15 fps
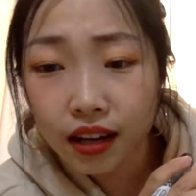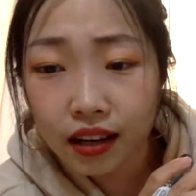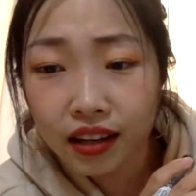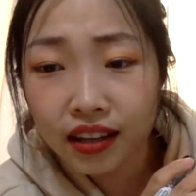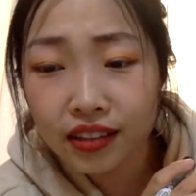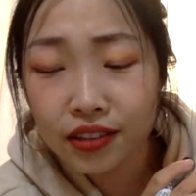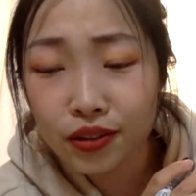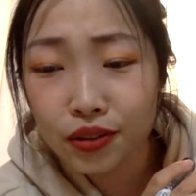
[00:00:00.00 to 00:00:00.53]

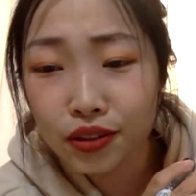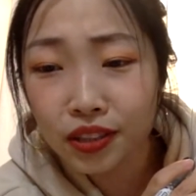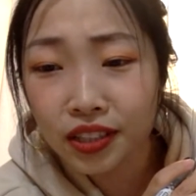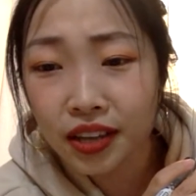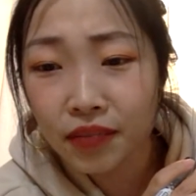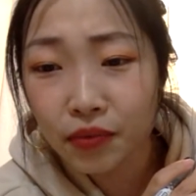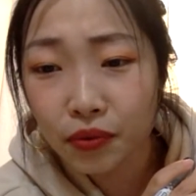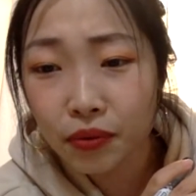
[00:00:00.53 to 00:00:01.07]
guess you just
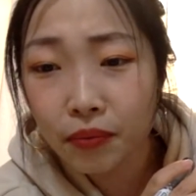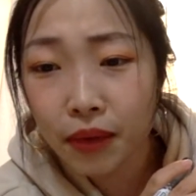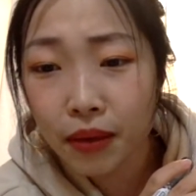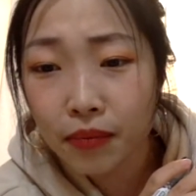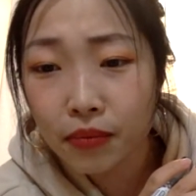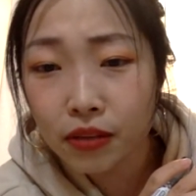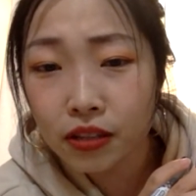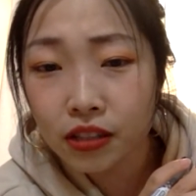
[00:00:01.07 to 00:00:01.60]
have to
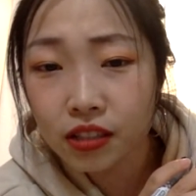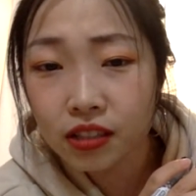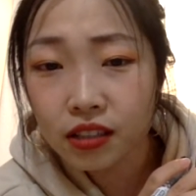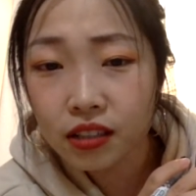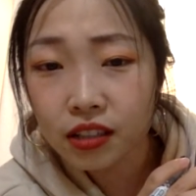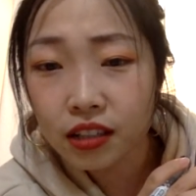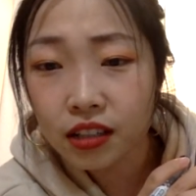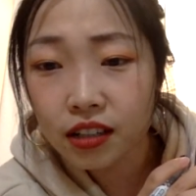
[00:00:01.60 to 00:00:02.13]
remember.
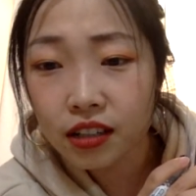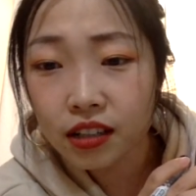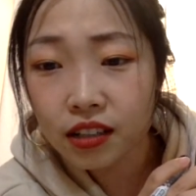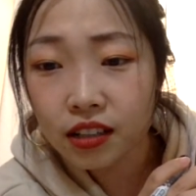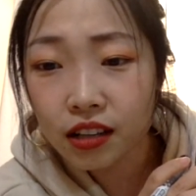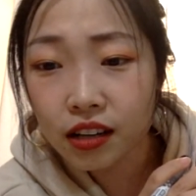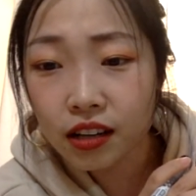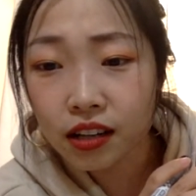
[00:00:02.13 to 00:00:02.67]

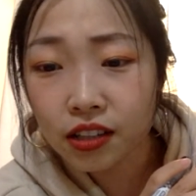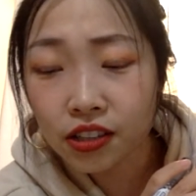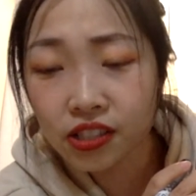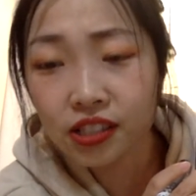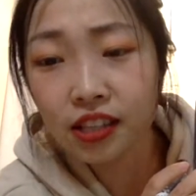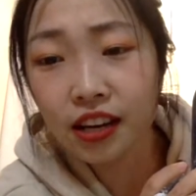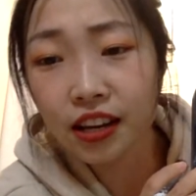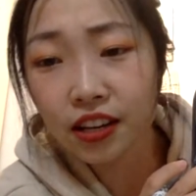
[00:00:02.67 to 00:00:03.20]

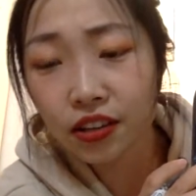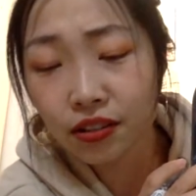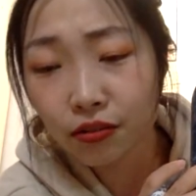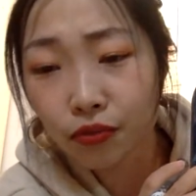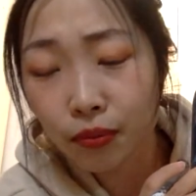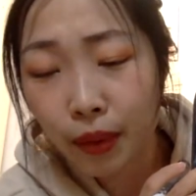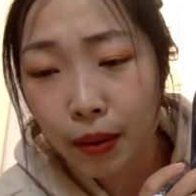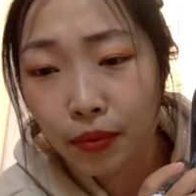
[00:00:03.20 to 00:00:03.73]
Just like you
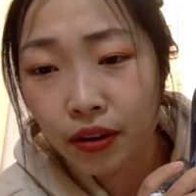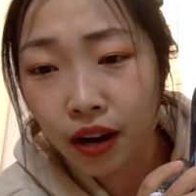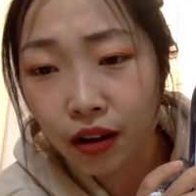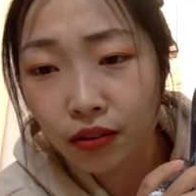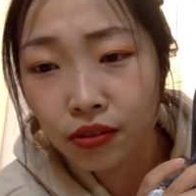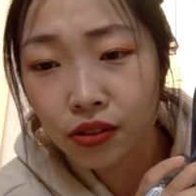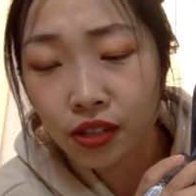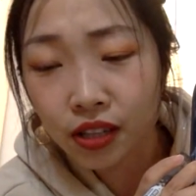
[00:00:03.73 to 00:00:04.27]
remember how
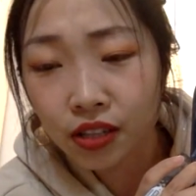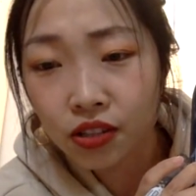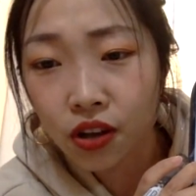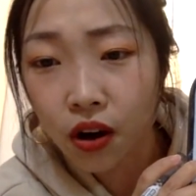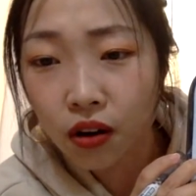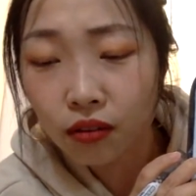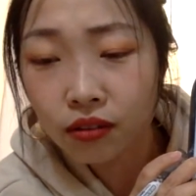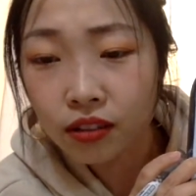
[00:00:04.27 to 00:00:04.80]
to sing a
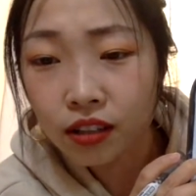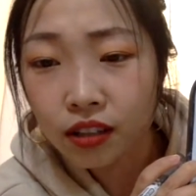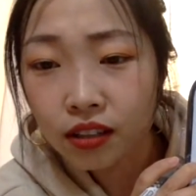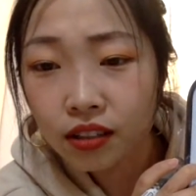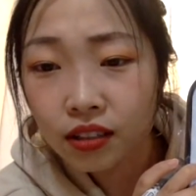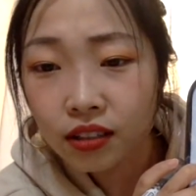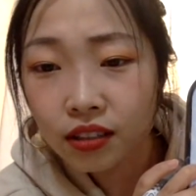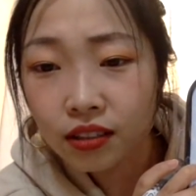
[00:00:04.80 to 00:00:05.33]
song.
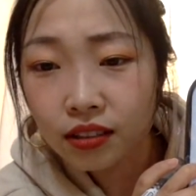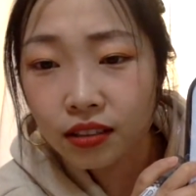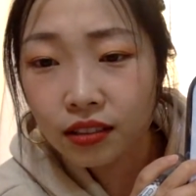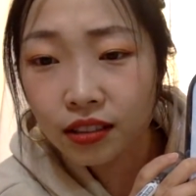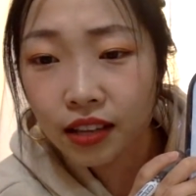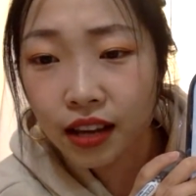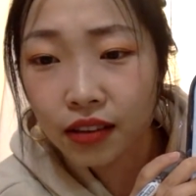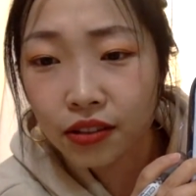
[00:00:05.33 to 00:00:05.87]

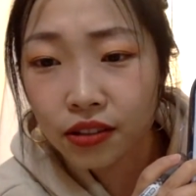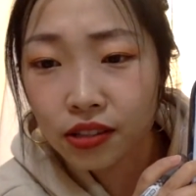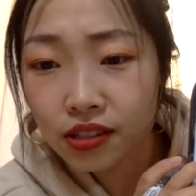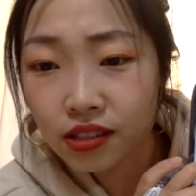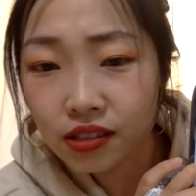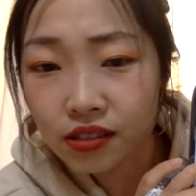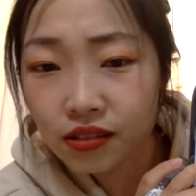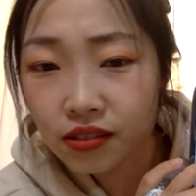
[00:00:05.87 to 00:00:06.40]
Yeah, you
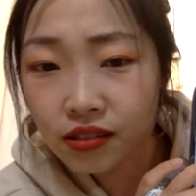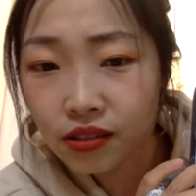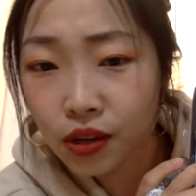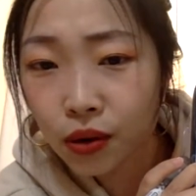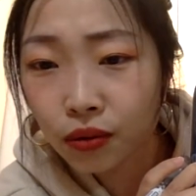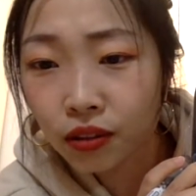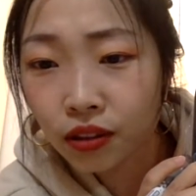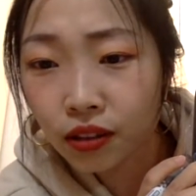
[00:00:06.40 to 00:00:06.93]
just
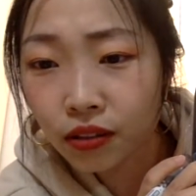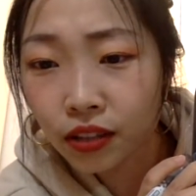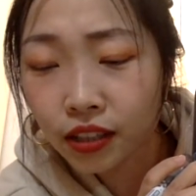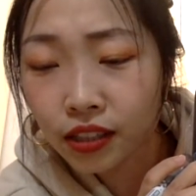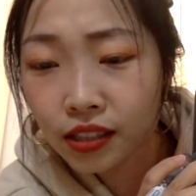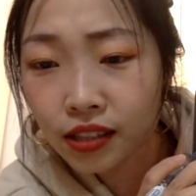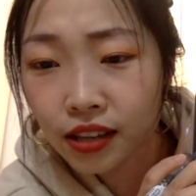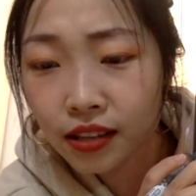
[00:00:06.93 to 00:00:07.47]
know the
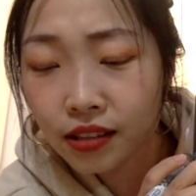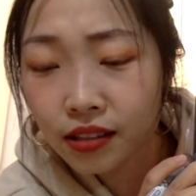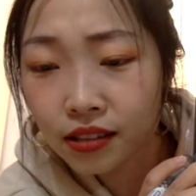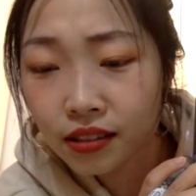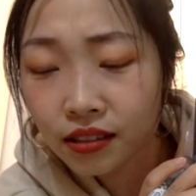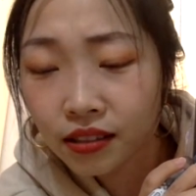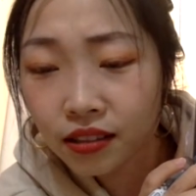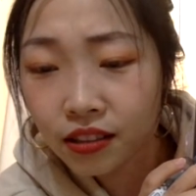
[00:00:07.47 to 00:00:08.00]
lyrics and
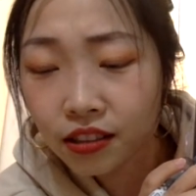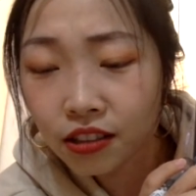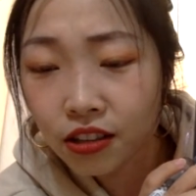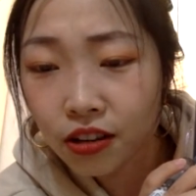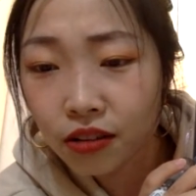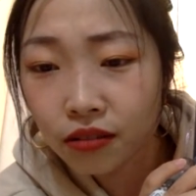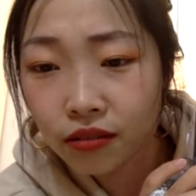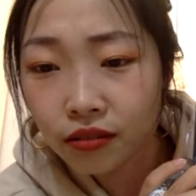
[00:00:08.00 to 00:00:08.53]

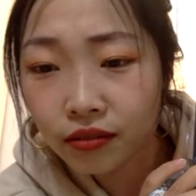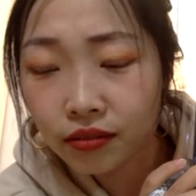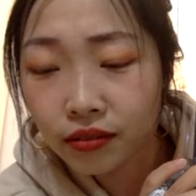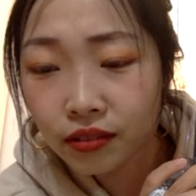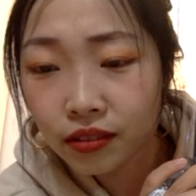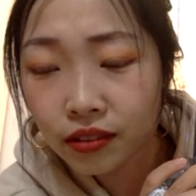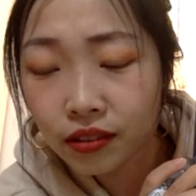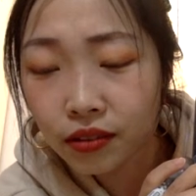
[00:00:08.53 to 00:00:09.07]
know
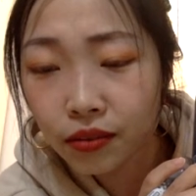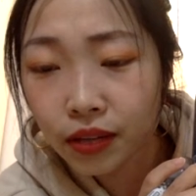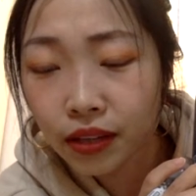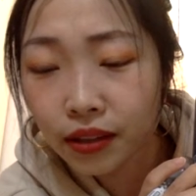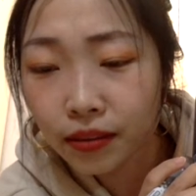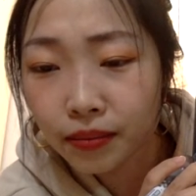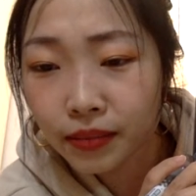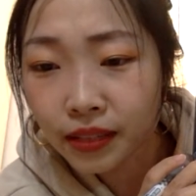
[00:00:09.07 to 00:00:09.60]
the
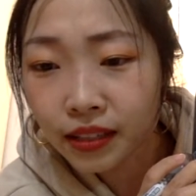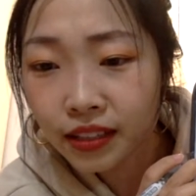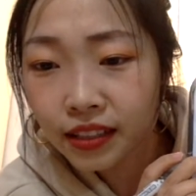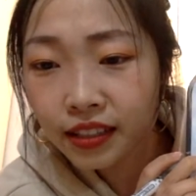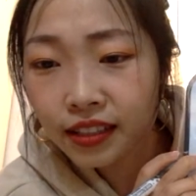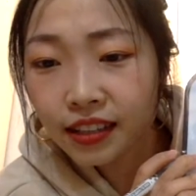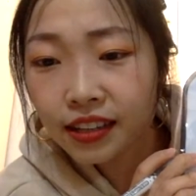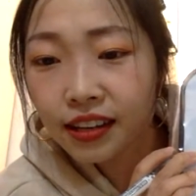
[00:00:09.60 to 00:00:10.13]
rhythm.
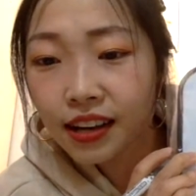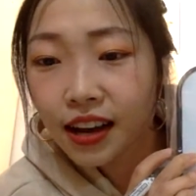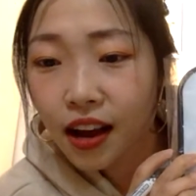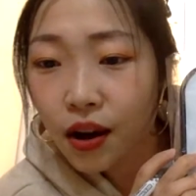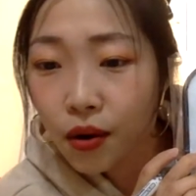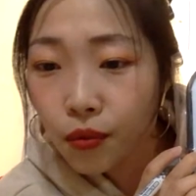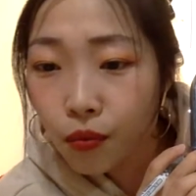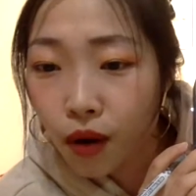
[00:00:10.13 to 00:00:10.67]

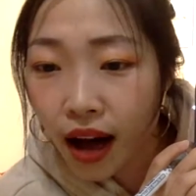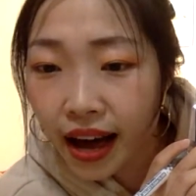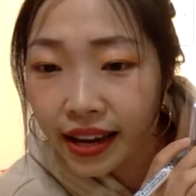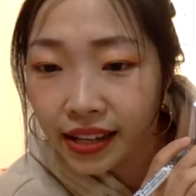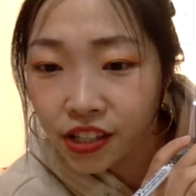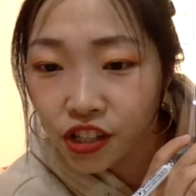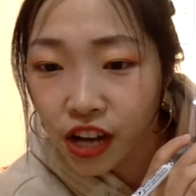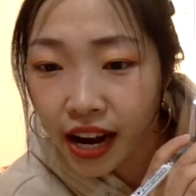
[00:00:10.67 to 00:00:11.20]
Why
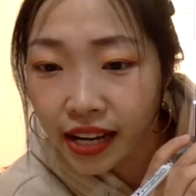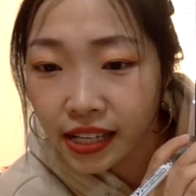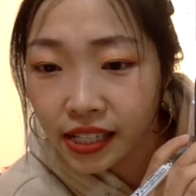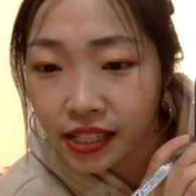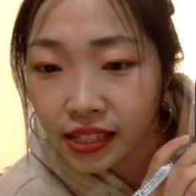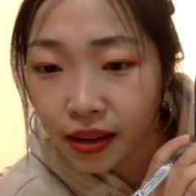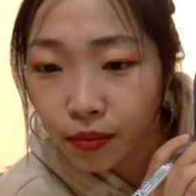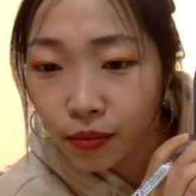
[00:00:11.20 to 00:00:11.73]
is
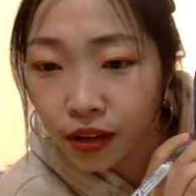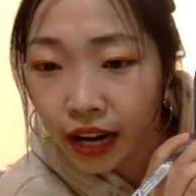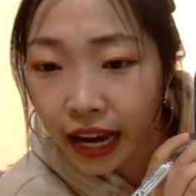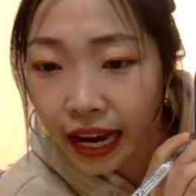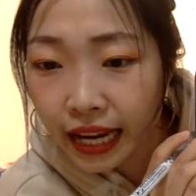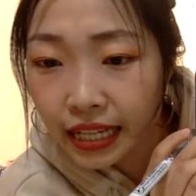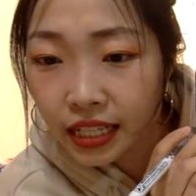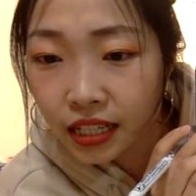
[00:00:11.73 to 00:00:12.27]
Chinese number
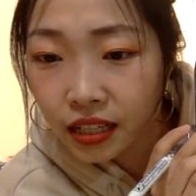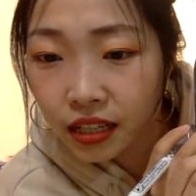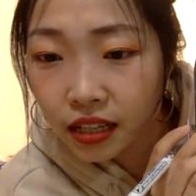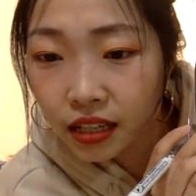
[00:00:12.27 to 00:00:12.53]
8